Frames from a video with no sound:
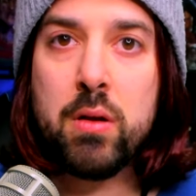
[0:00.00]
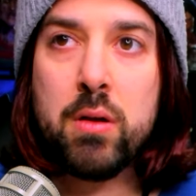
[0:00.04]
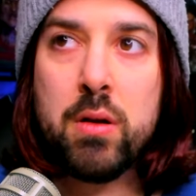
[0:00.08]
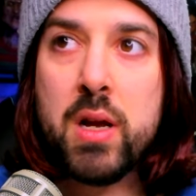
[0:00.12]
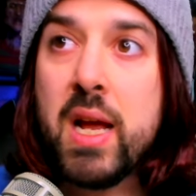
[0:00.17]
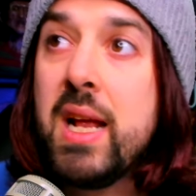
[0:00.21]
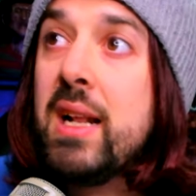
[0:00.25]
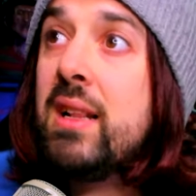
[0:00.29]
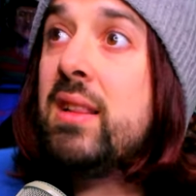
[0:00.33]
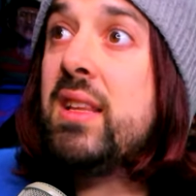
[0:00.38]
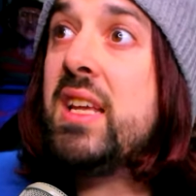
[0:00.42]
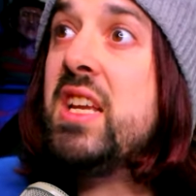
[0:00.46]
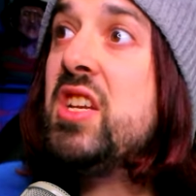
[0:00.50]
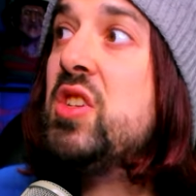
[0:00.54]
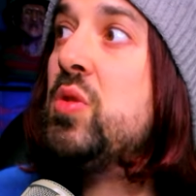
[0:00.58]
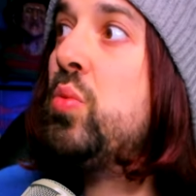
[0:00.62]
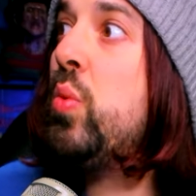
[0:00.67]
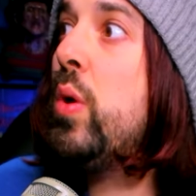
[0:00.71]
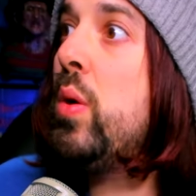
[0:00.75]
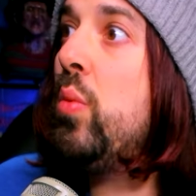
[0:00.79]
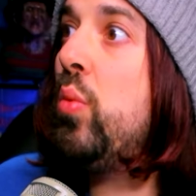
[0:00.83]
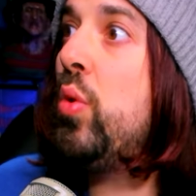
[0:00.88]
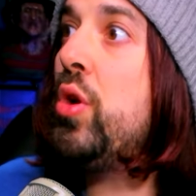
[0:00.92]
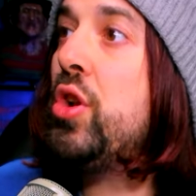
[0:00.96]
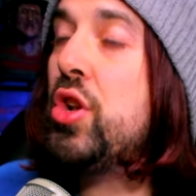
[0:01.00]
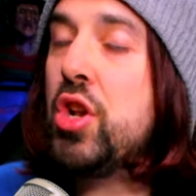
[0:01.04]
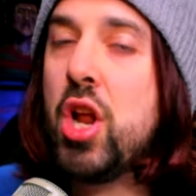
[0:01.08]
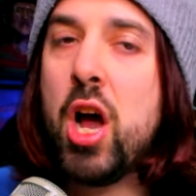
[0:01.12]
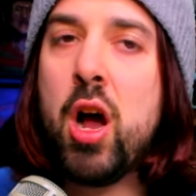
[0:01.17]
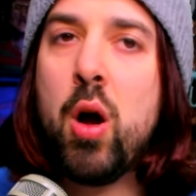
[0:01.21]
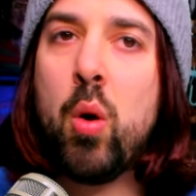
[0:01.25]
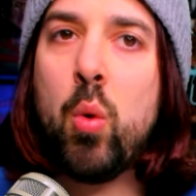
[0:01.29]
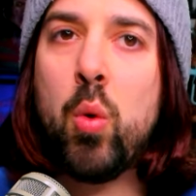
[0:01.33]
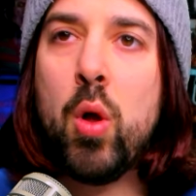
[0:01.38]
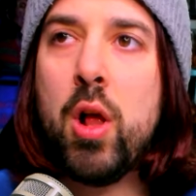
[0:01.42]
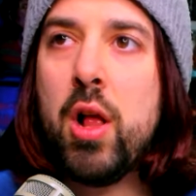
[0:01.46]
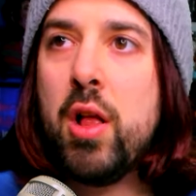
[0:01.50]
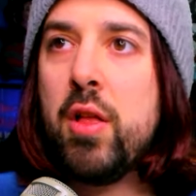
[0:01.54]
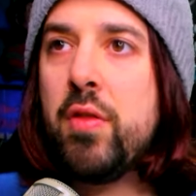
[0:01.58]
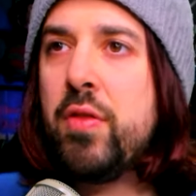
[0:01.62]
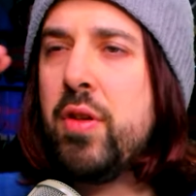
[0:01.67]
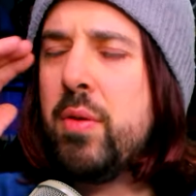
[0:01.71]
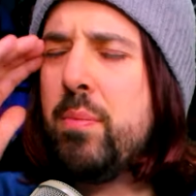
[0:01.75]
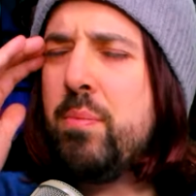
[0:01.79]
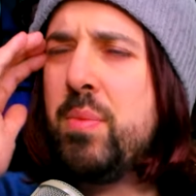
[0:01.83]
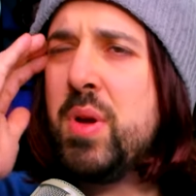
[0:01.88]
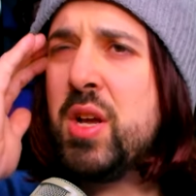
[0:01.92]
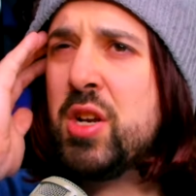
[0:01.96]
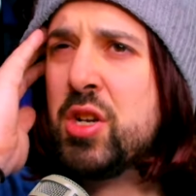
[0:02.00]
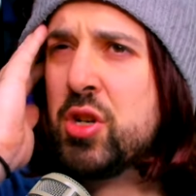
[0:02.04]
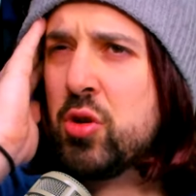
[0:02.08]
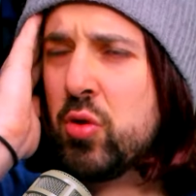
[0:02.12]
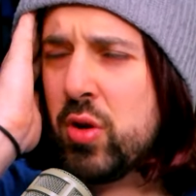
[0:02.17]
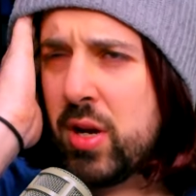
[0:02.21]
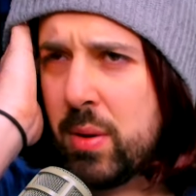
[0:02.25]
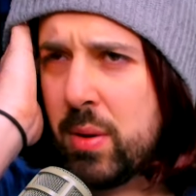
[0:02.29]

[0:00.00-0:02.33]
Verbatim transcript: At least we would know. The mystery